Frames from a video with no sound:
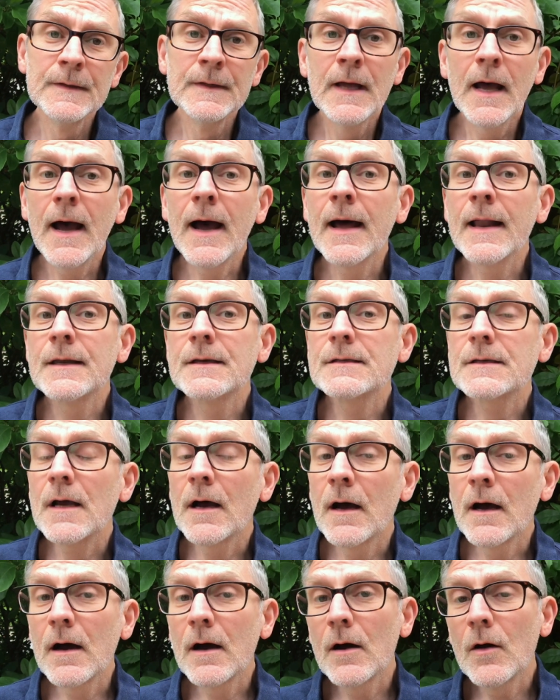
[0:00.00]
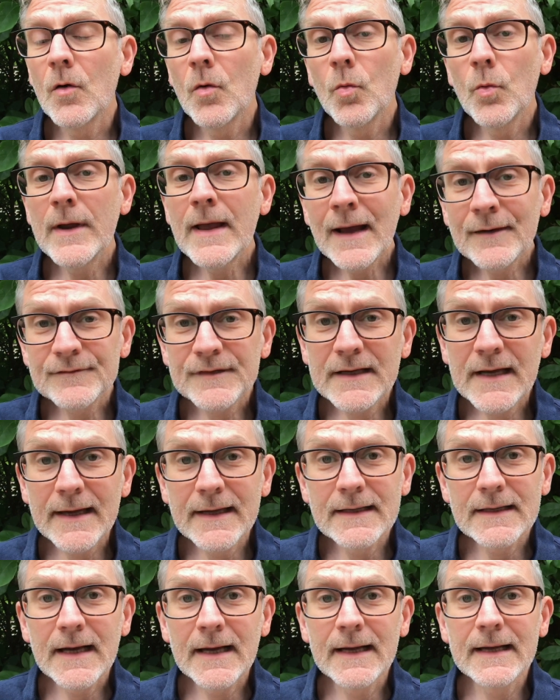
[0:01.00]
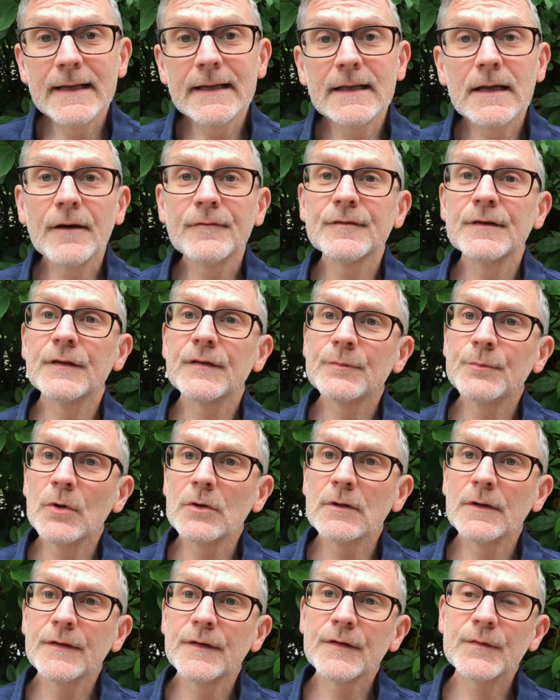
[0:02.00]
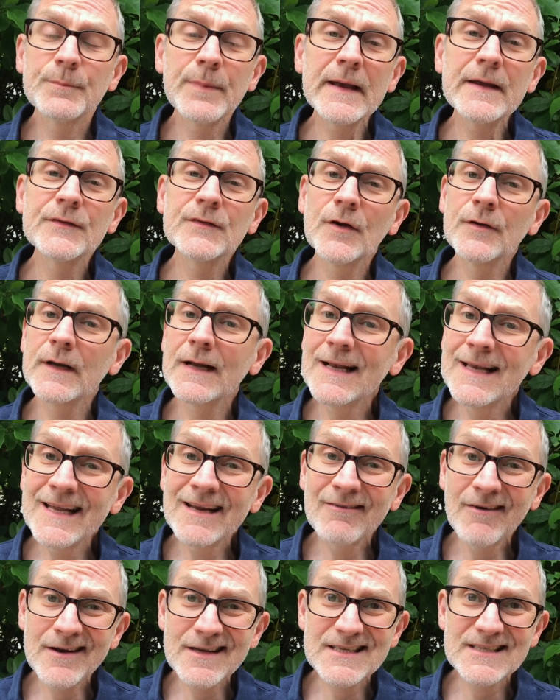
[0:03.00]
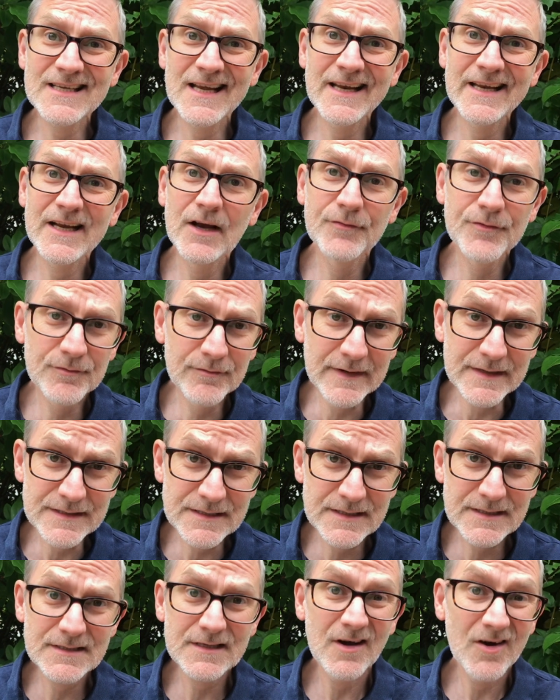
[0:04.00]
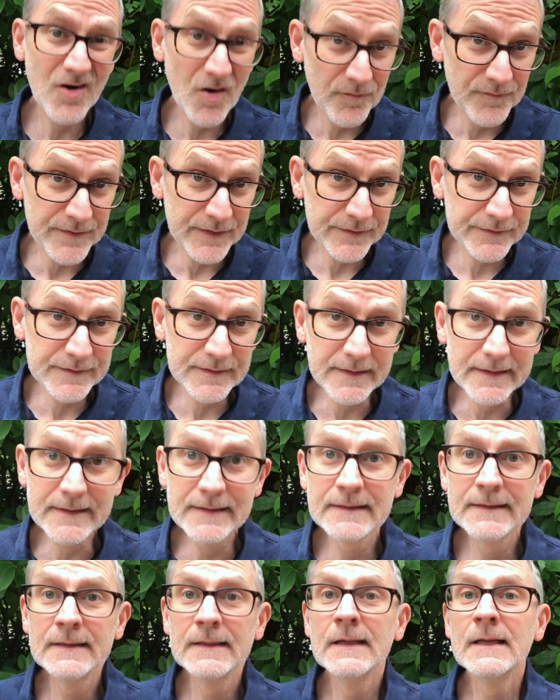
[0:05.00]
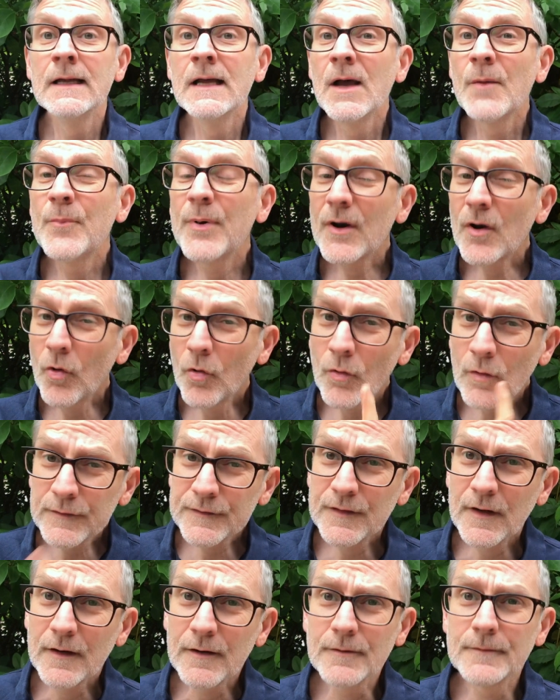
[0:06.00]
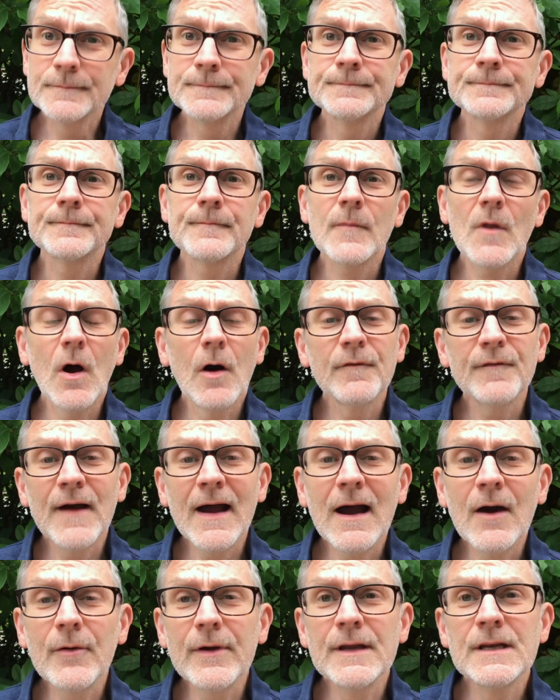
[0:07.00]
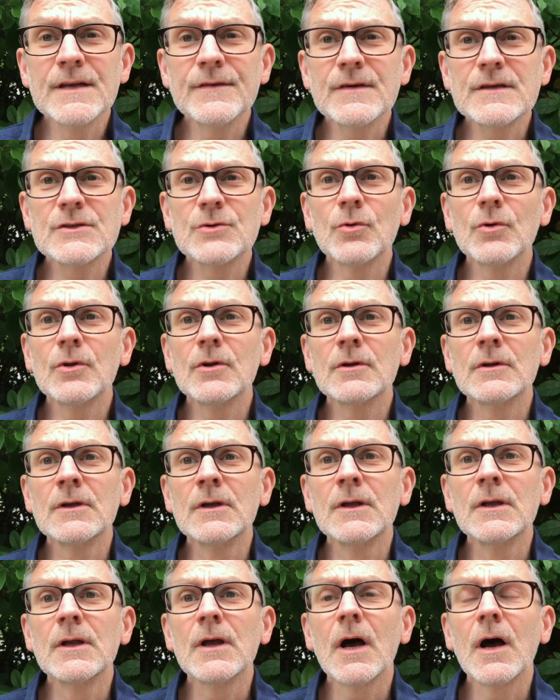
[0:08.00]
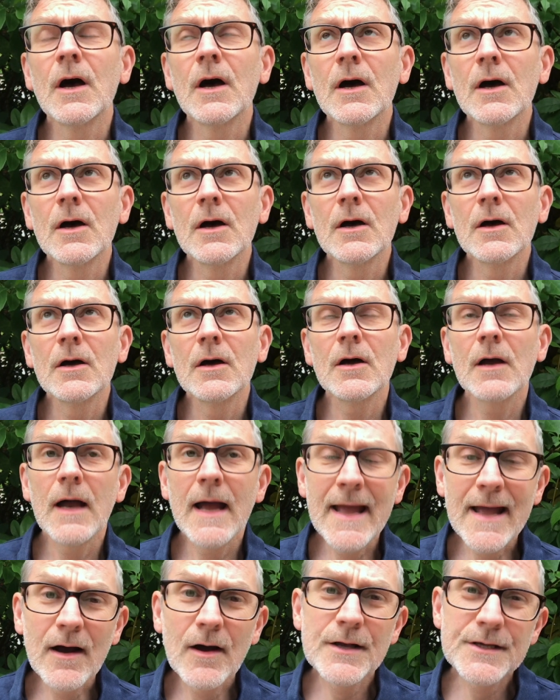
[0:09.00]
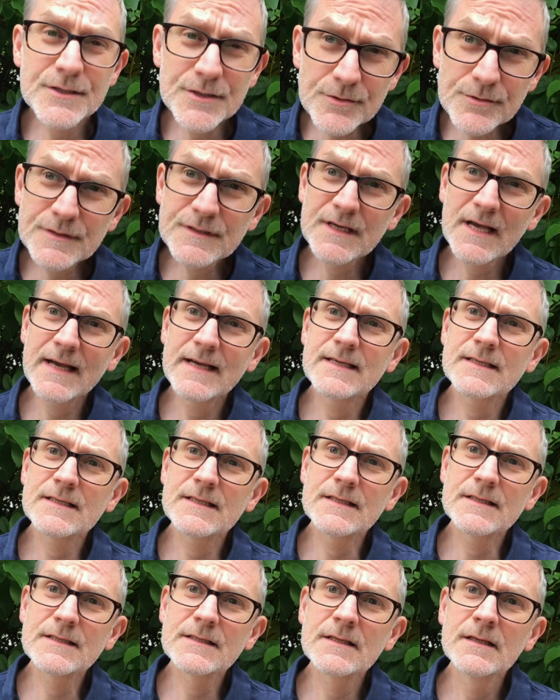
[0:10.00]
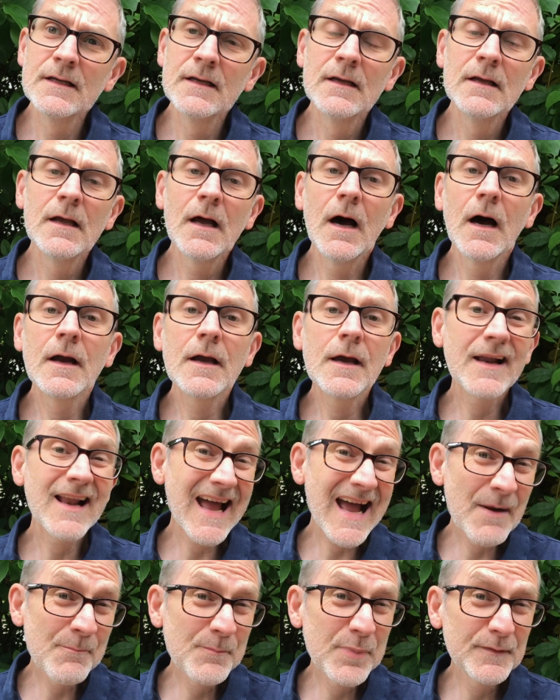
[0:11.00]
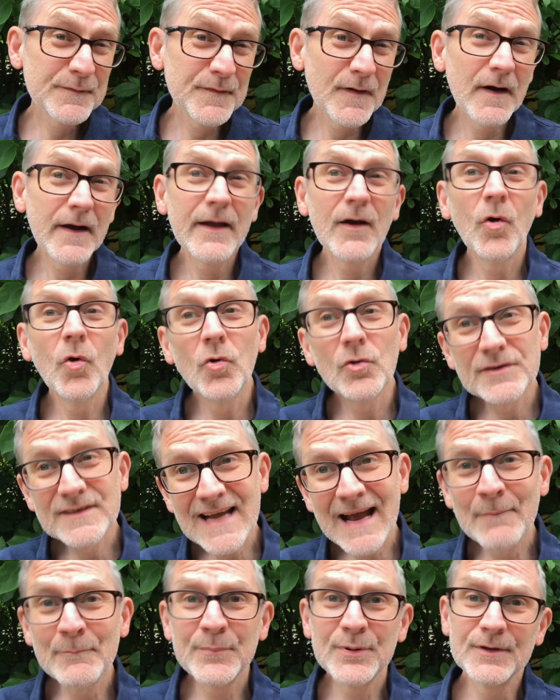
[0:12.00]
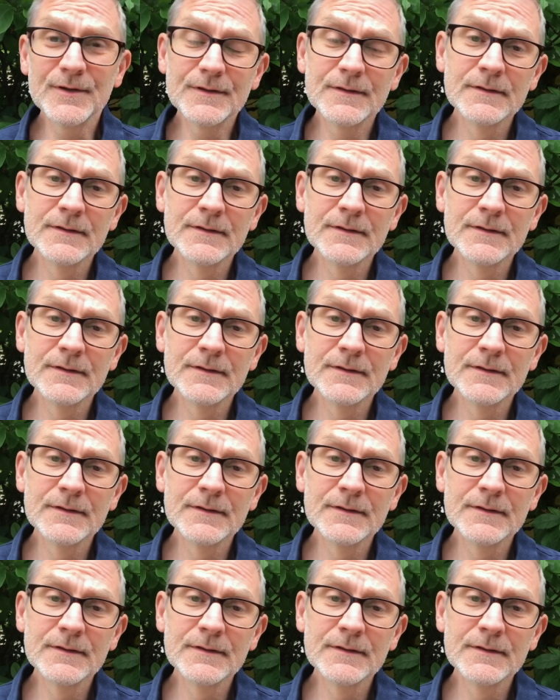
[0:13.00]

And we advocate a governance model that's based on a clear understanding of the risks, obviously, but also of how individual AI use cases are going to amplify or dampen